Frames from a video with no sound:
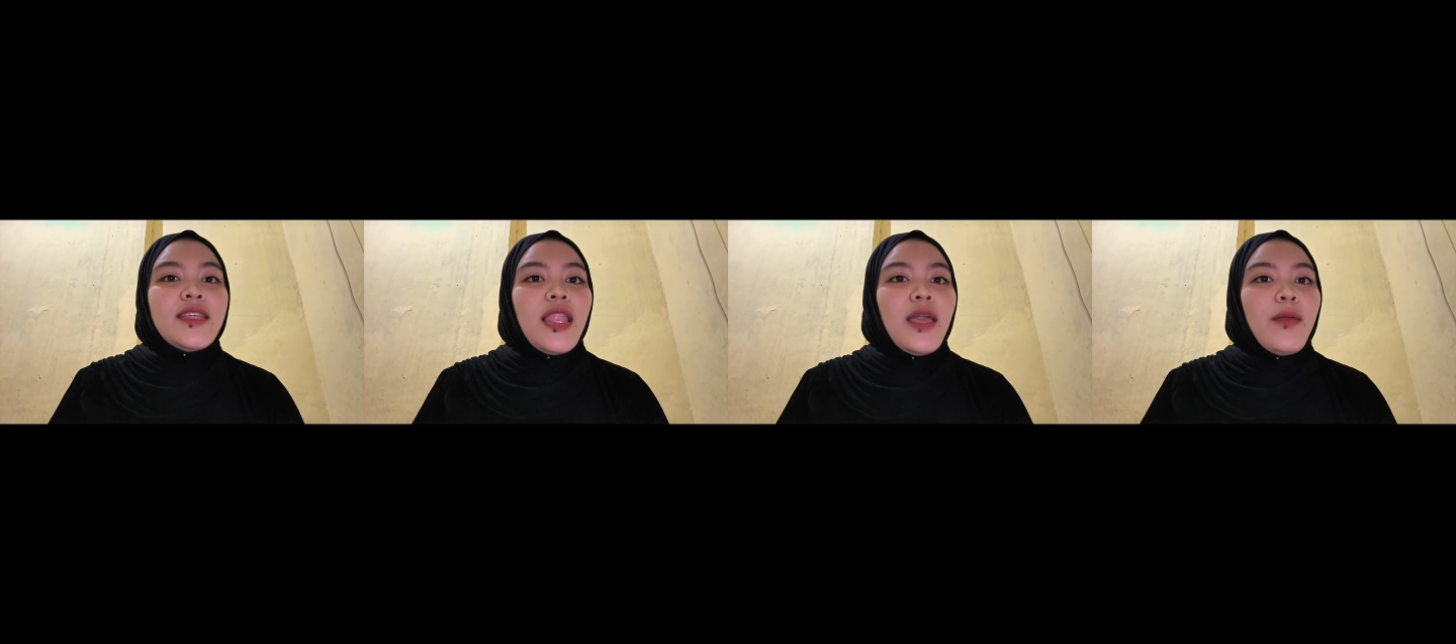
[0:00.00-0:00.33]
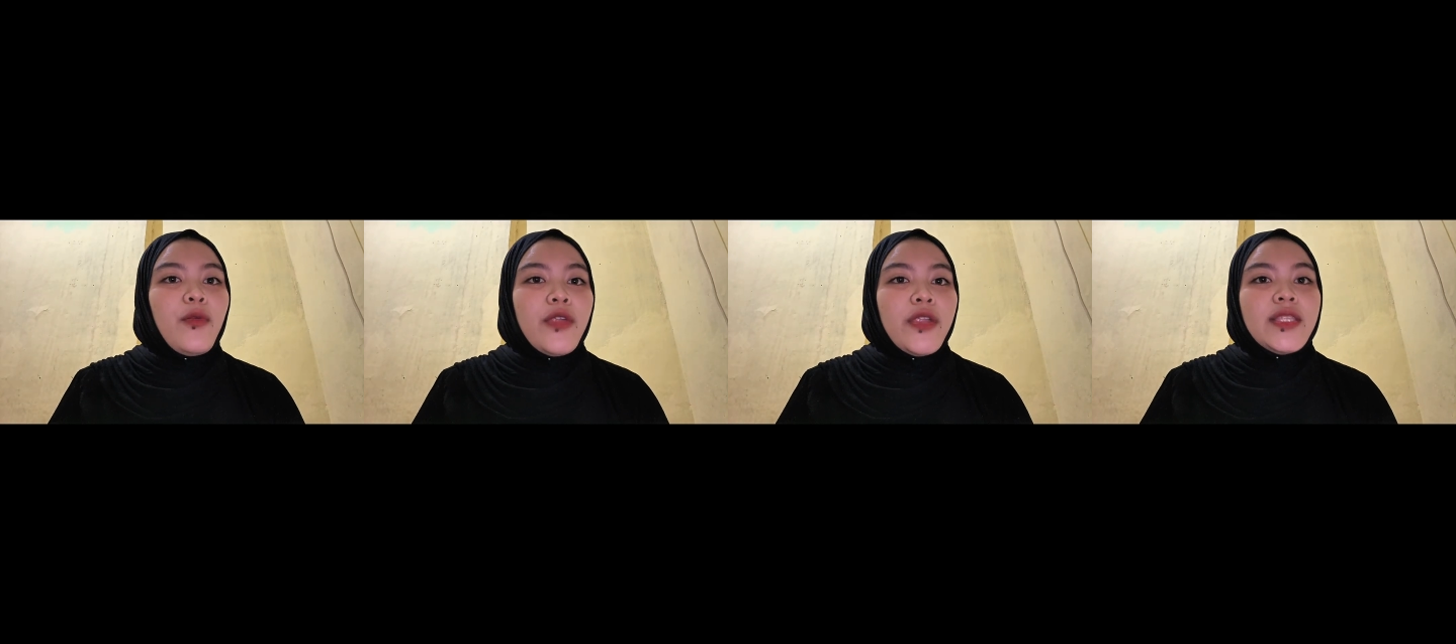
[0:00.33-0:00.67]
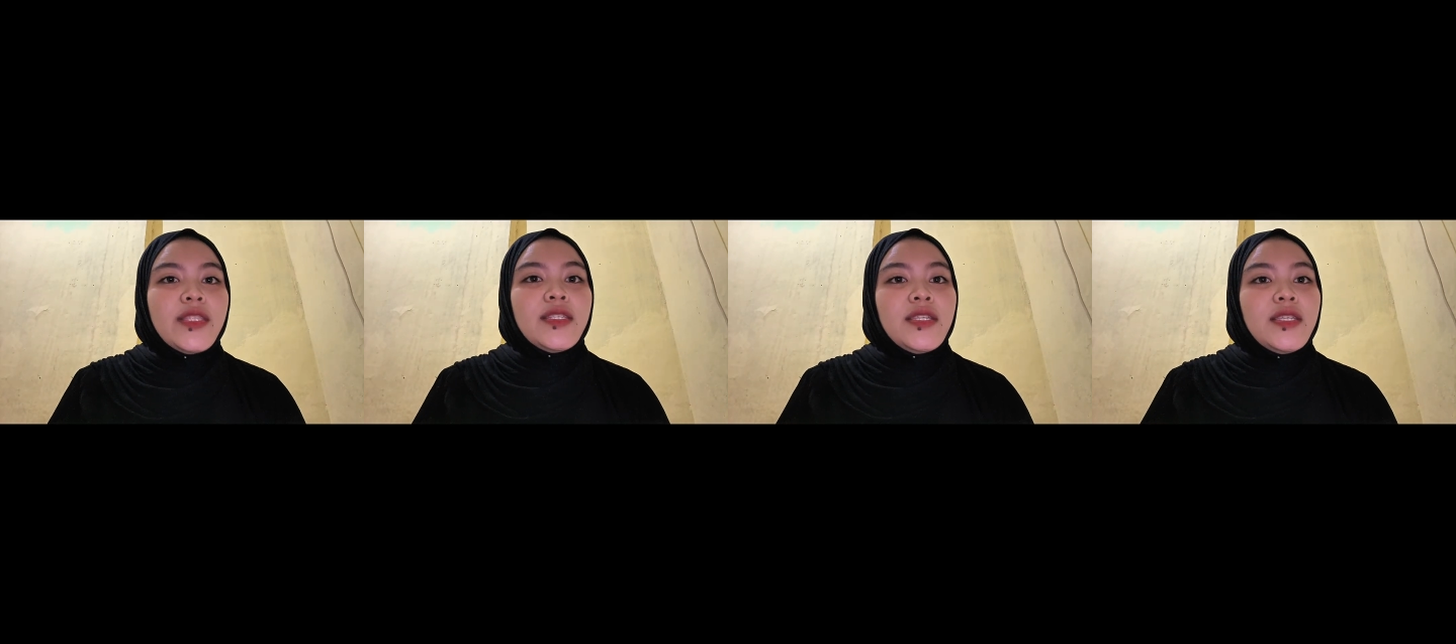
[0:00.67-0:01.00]

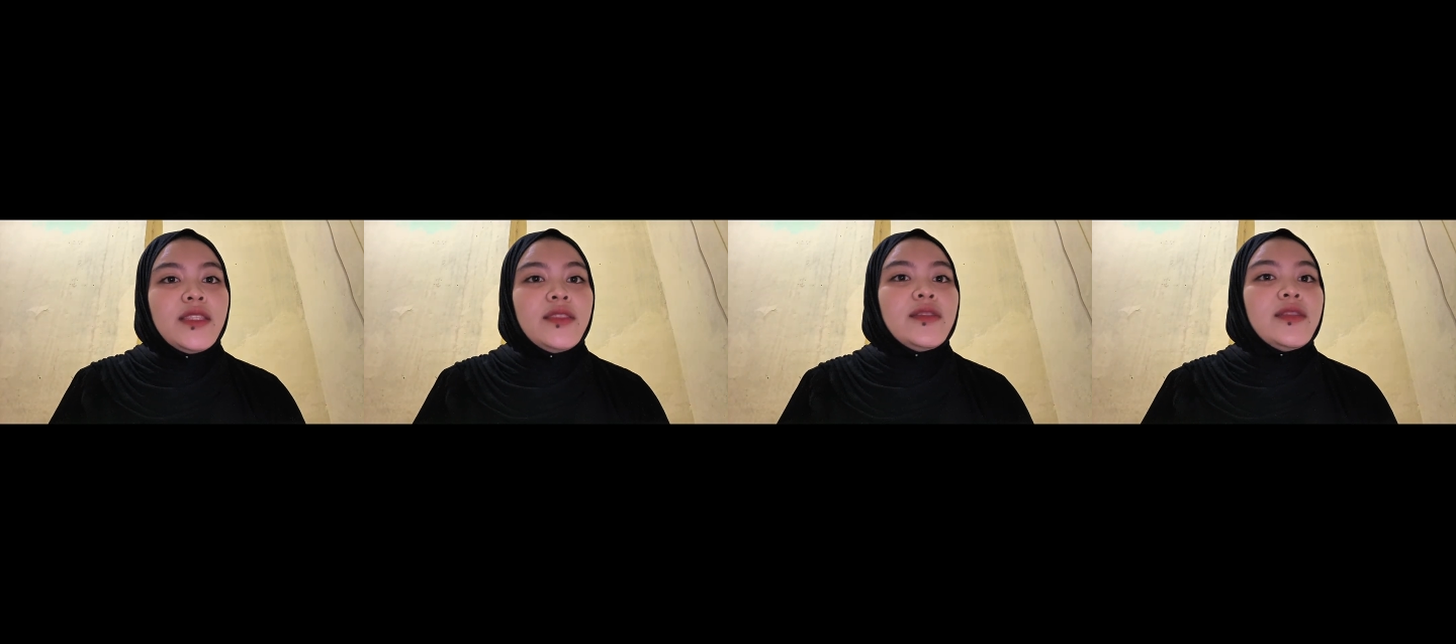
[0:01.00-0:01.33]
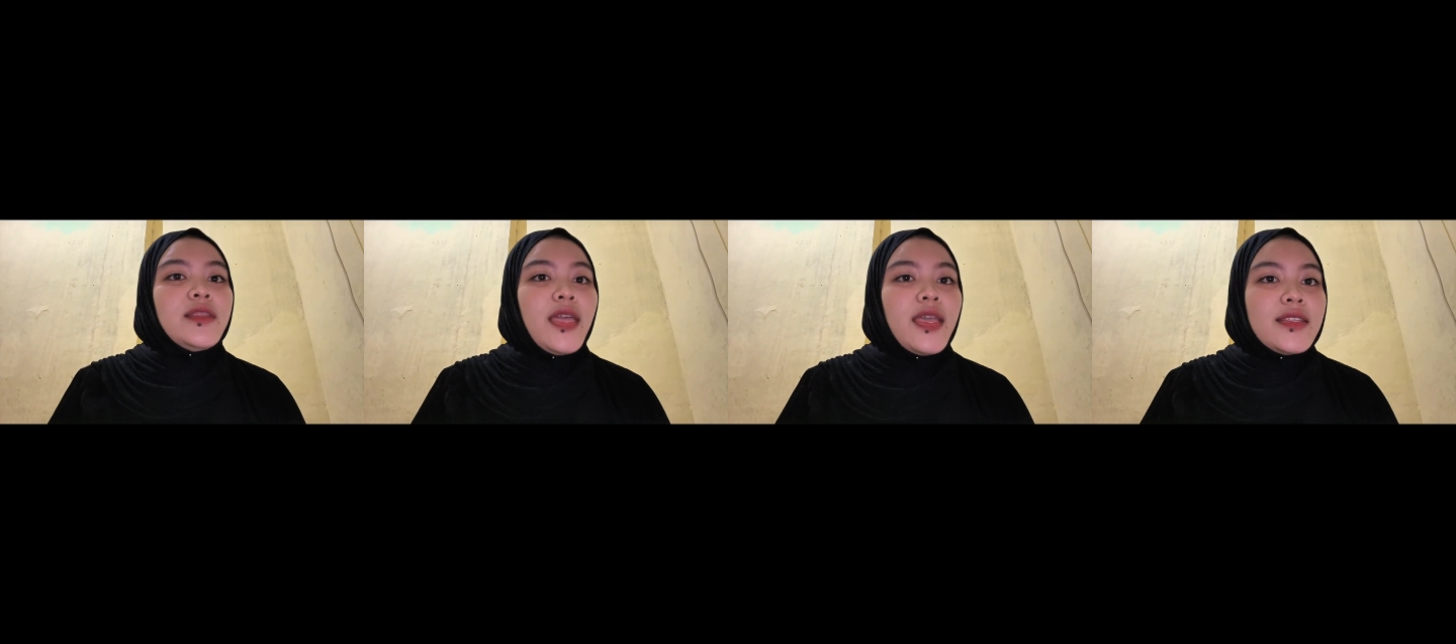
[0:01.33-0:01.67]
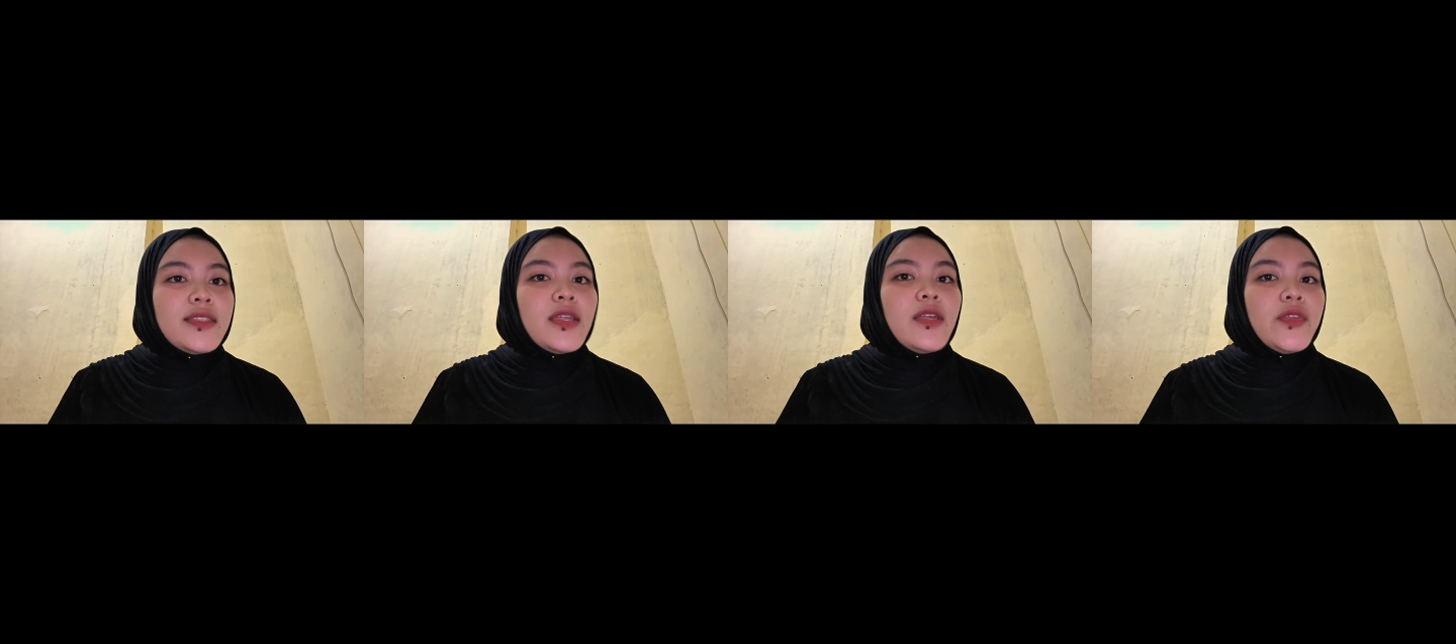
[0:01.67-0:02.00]
laboratory
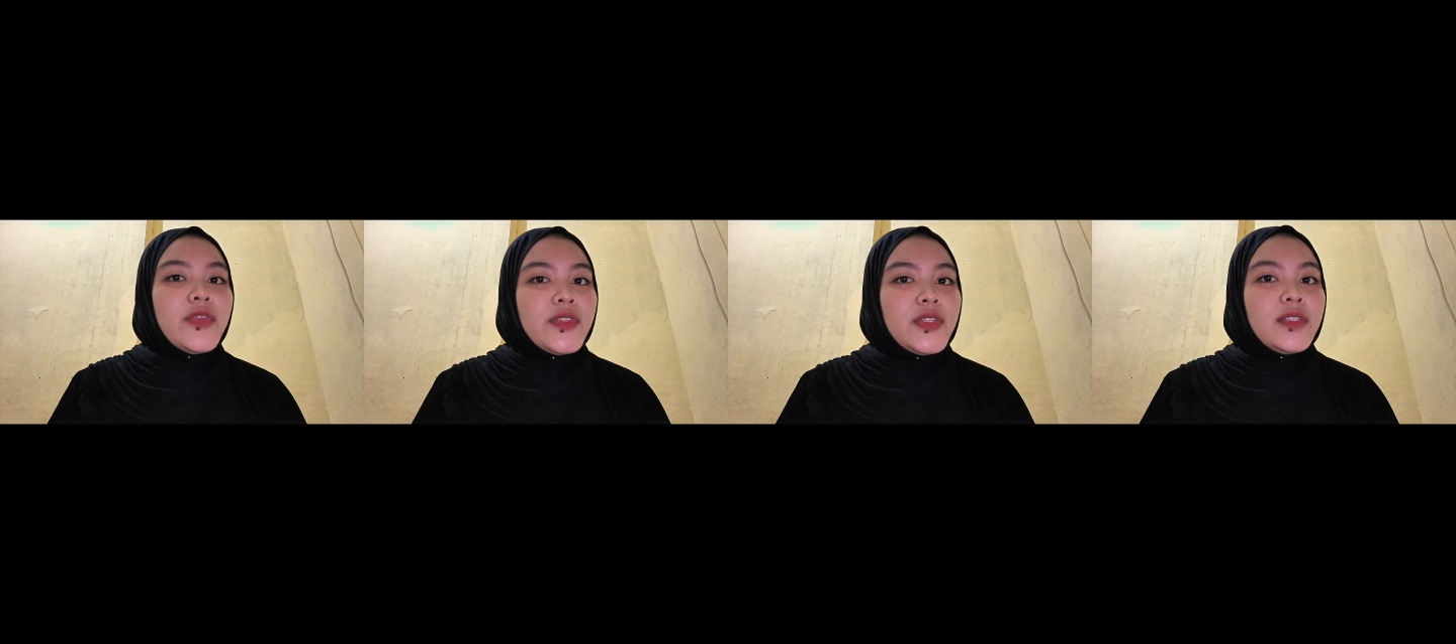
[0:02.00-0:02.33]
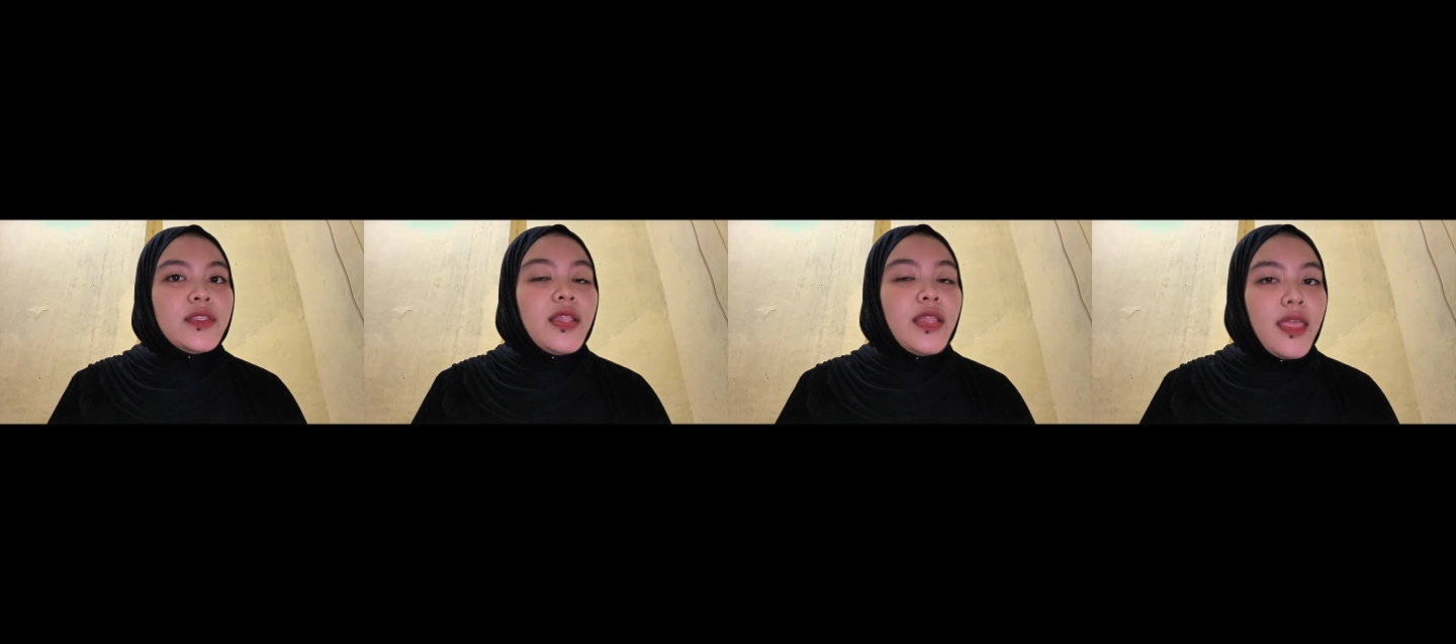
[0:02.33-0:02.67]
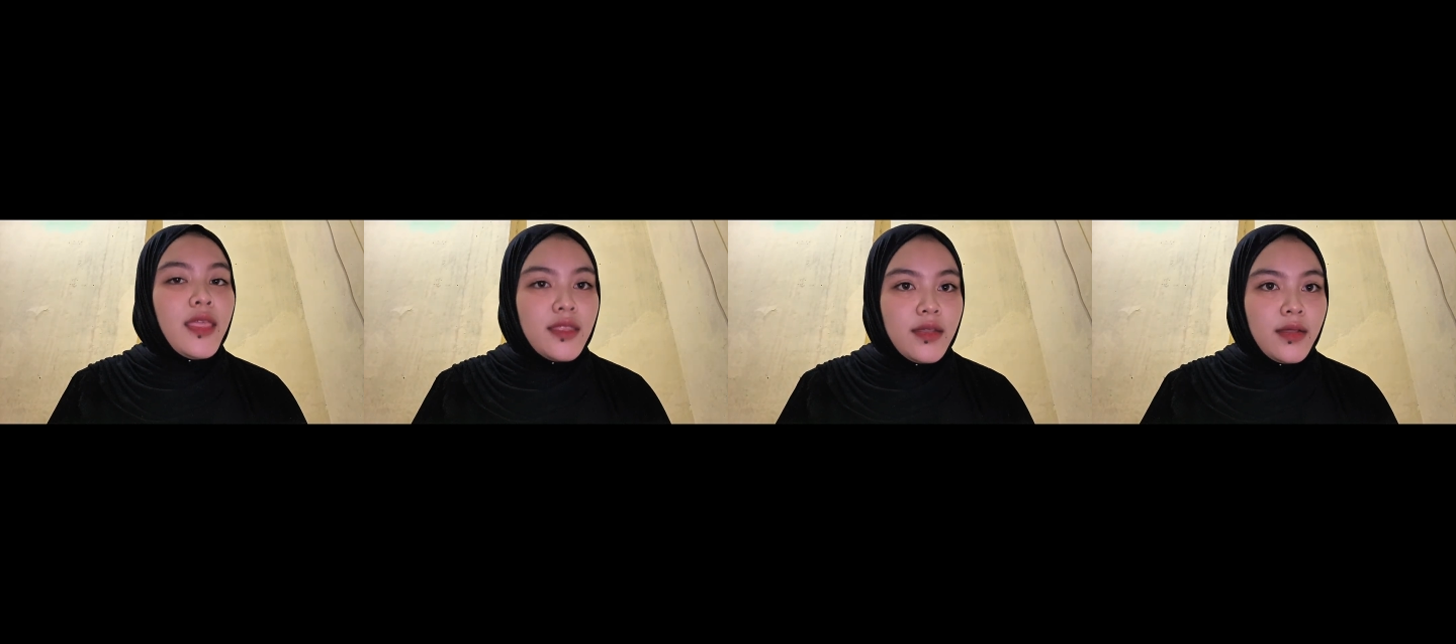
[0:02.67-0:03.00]
test result
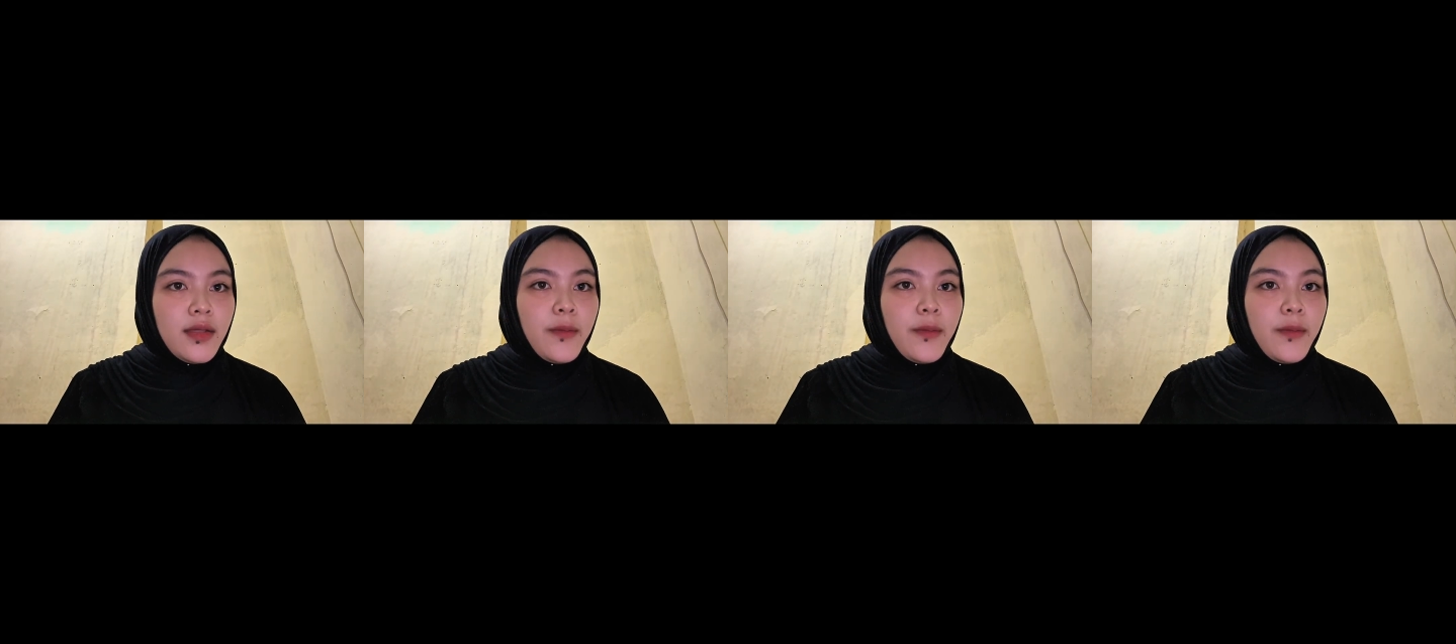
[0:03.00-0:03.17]
letter,